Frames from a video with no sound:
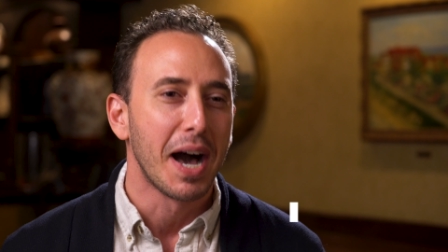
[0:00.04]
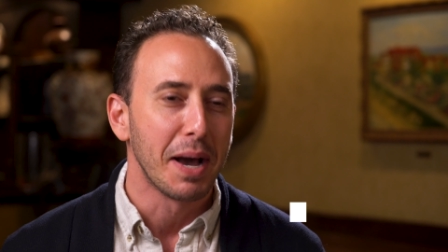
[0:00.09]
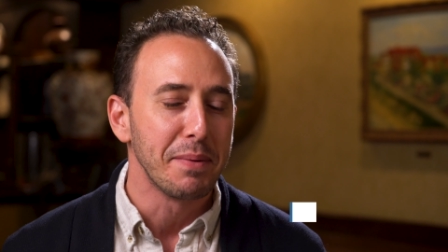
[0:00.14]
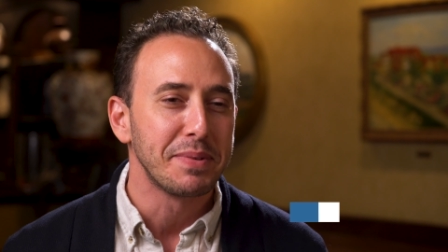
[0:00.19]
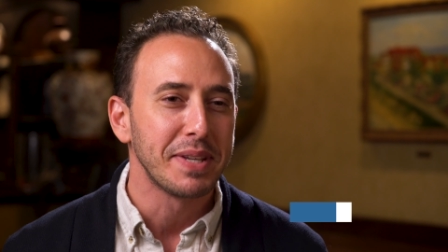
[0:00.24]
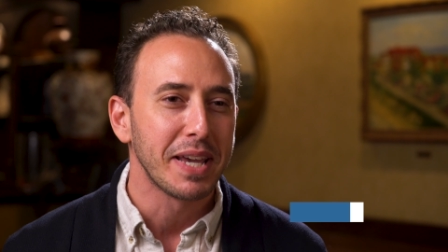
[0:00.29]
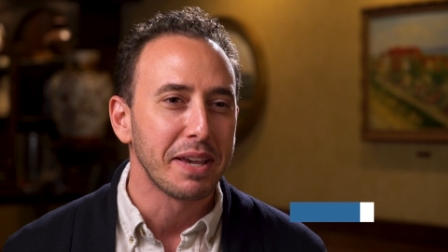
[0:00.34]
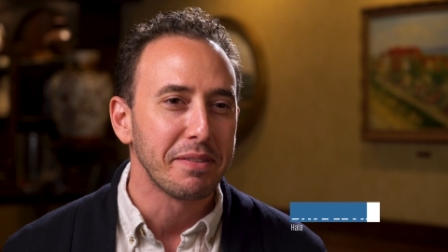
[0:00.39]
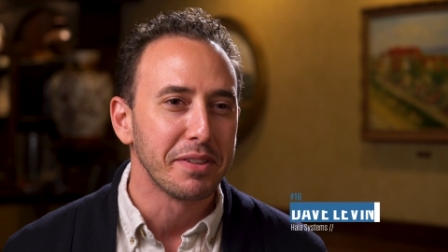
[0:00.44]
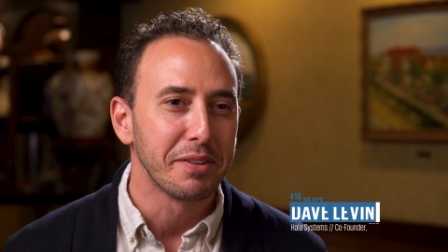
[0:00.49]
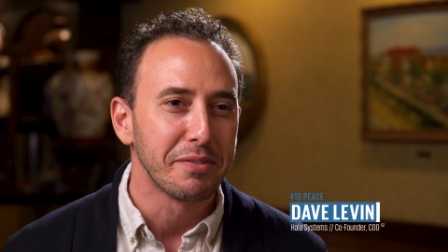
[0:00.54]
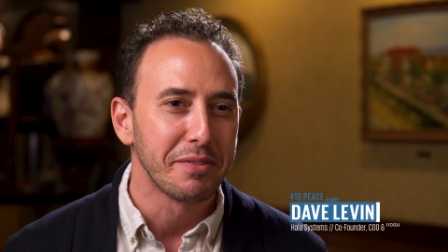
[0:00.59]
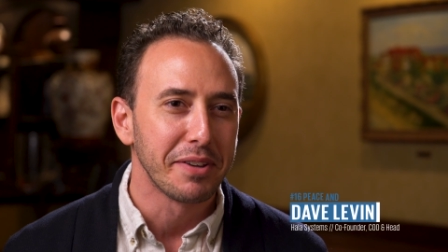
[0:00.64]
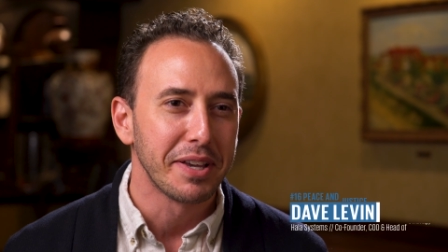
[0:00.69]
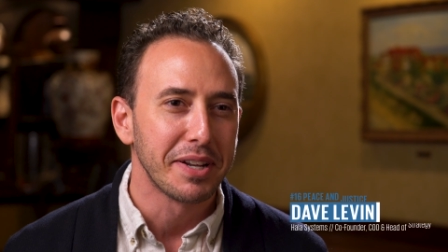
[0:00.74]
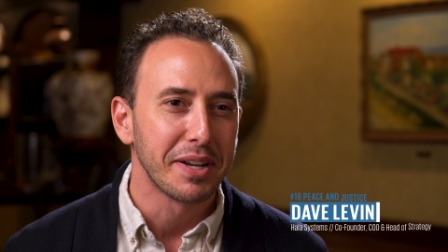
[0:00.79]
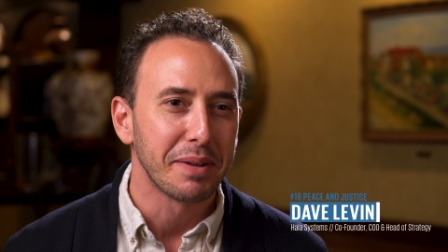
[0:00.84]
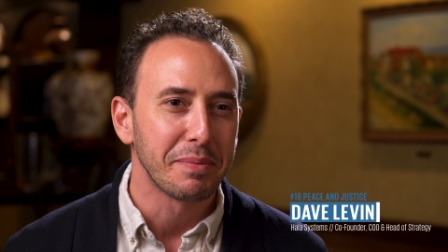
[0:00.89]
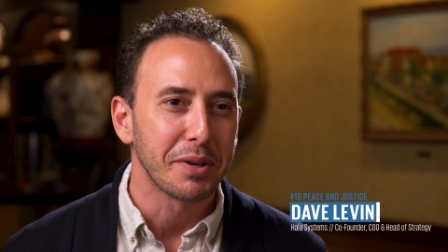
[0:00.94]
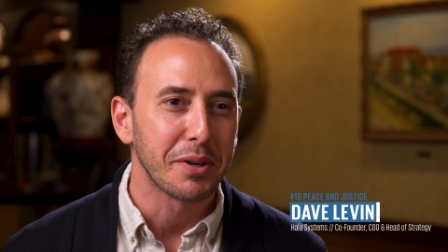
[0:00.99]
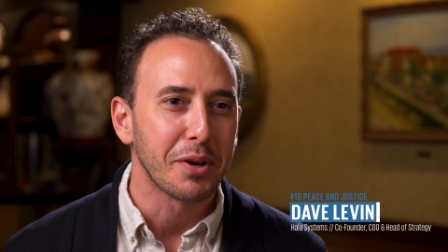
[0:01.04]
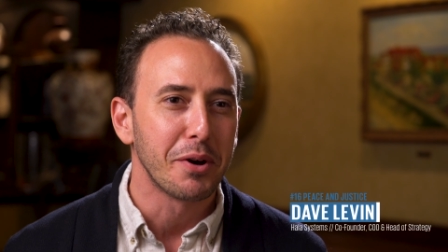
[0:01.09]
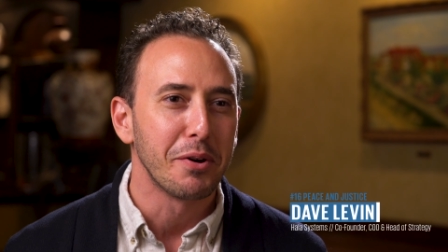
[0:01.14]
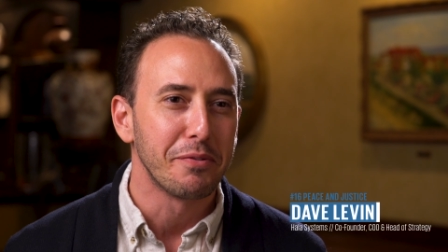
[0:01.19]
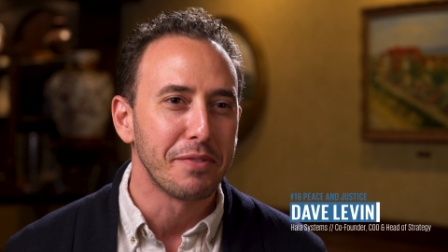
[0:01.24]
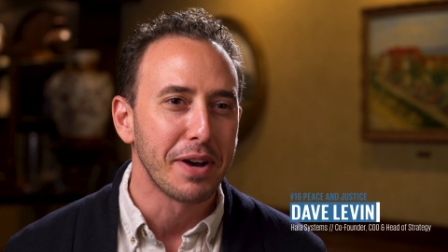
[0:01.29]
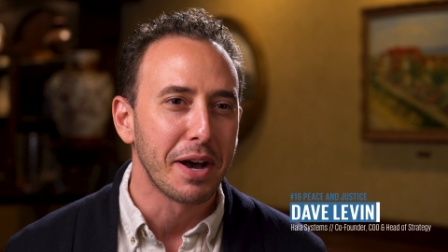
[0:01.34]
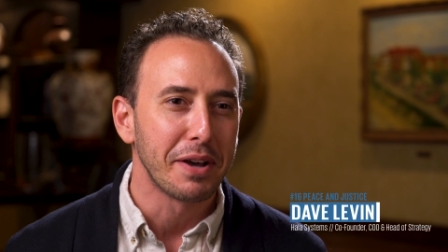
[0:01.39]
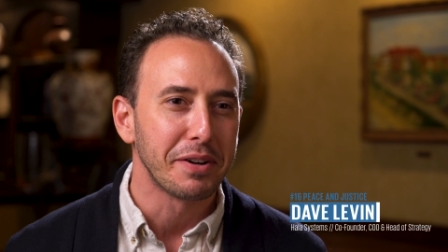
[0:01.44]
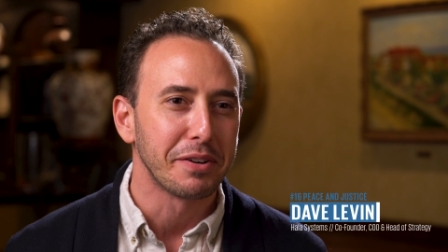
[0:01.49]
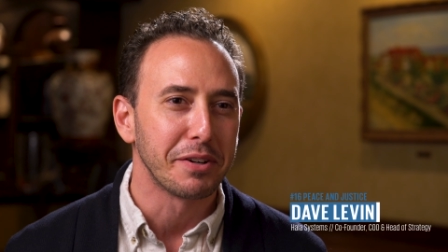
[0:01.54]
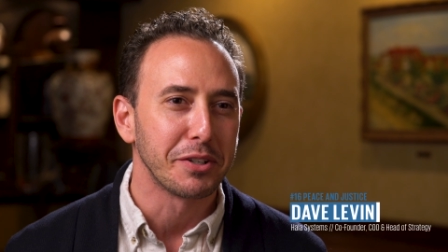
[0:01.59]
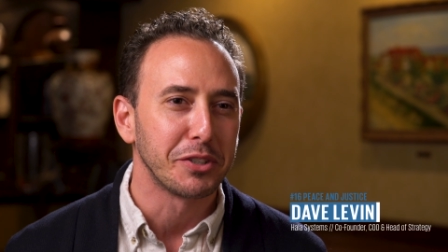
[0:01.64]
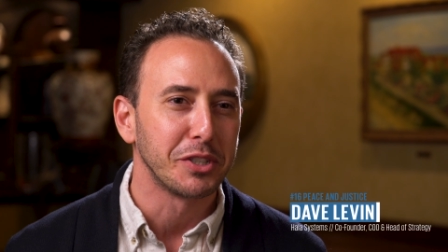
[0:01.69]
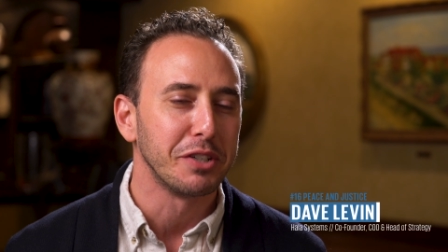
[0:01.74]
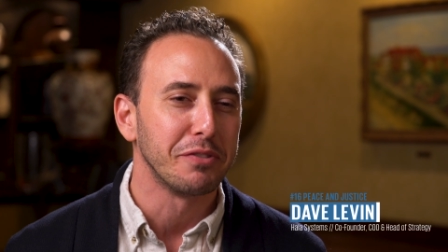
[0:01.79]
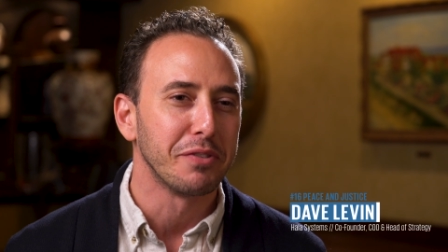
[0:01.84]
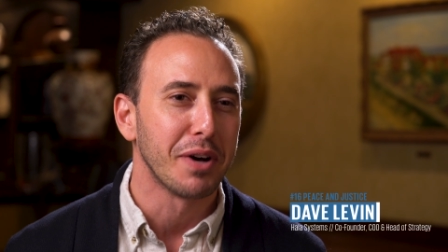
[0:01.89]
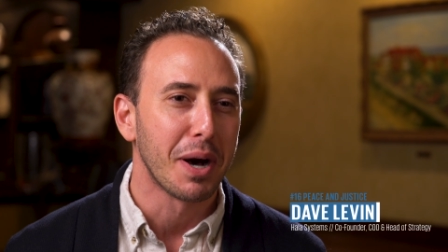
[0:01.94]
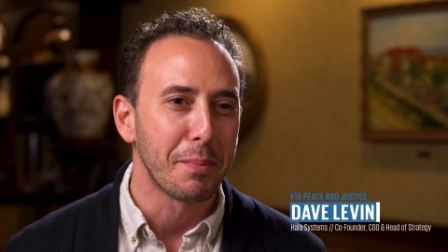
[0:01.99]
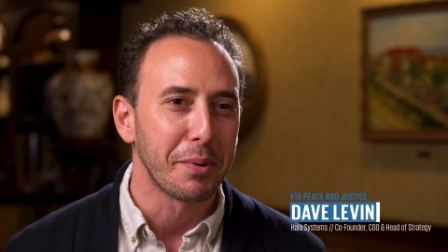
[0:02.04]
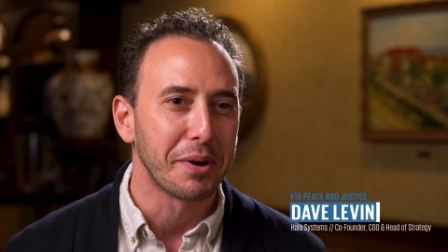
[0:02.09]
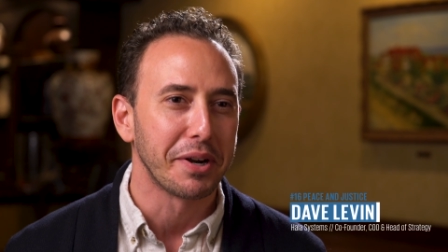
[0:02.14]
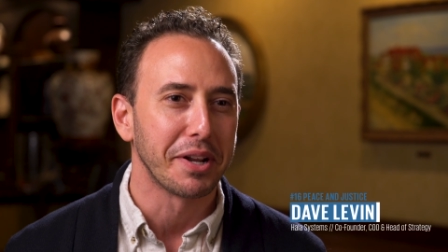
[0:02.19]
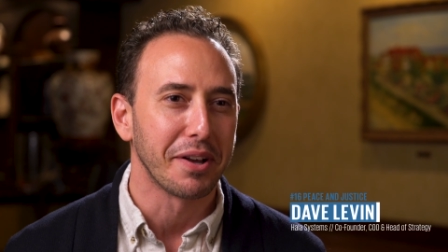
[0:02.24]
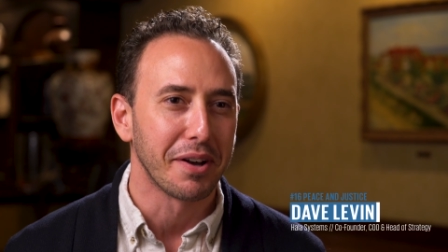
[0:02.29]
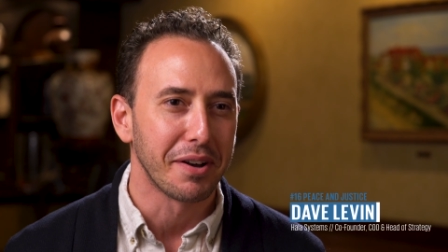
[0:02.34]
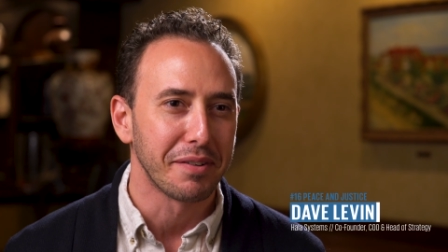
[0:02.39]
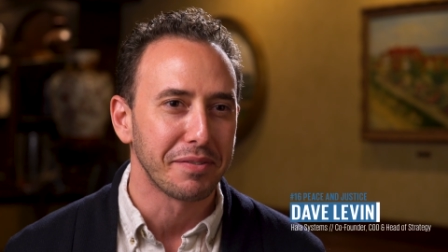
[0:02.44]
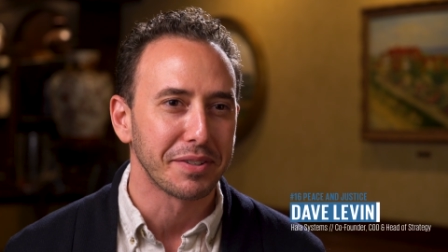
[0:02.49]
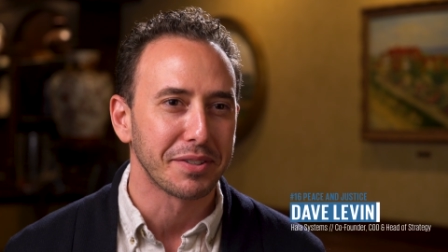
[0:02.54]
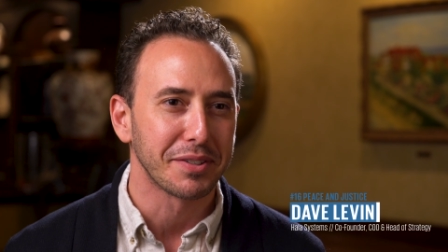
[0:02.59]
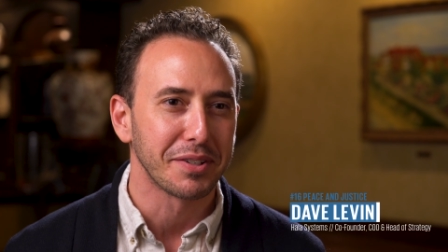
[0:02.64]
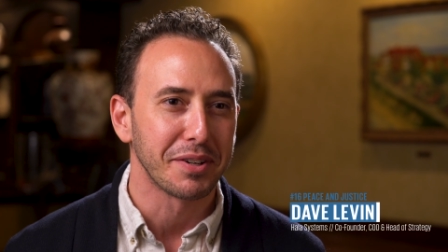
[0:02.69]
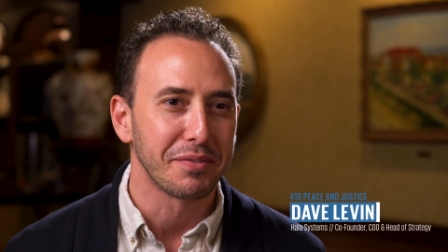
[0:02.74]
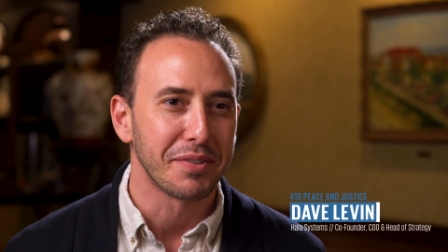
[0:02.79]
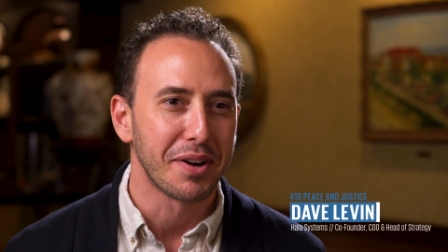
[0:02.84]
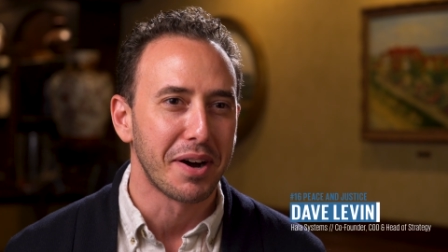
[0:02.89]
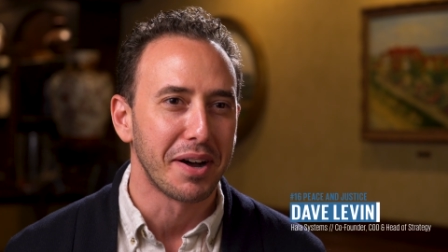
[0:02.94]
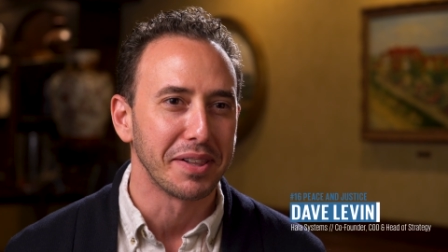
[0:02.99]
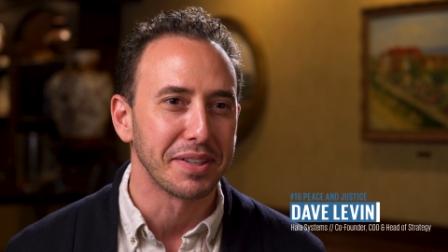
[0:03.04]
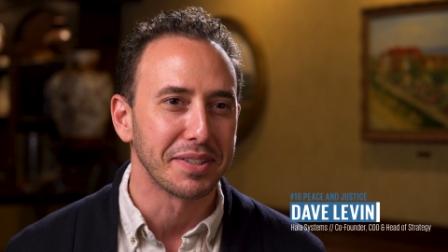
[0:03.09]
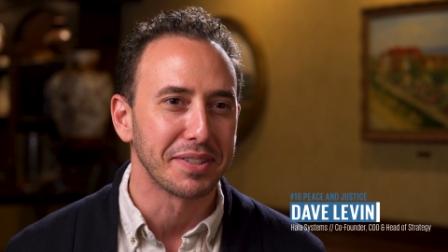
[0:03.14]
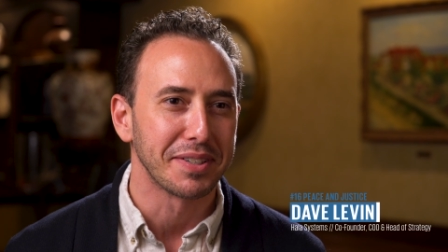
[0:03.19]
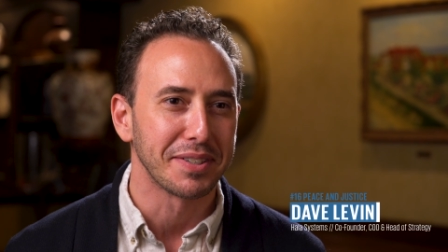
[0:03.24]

I'm Dave Levin. I'm the co-founder and chief operating officer of Hala